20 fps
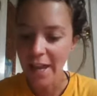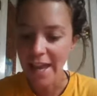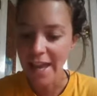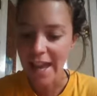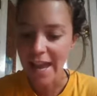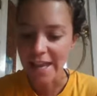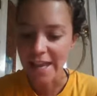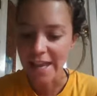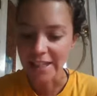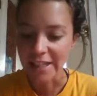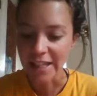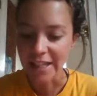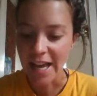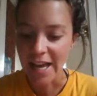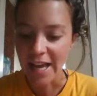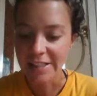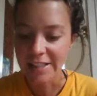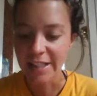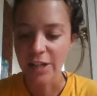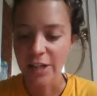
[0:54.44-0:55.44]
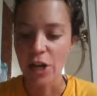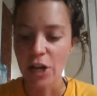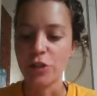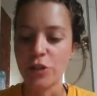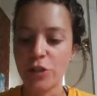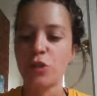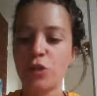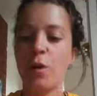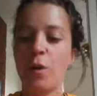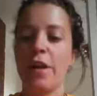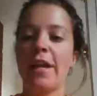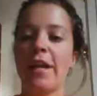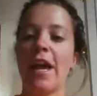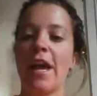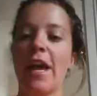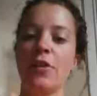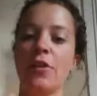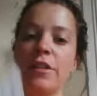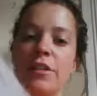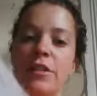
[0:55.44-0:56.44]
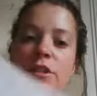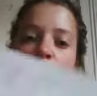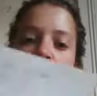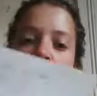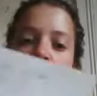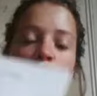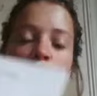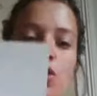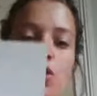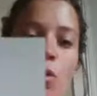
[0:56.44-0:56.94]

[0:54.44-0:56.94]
and less than 120 calories. So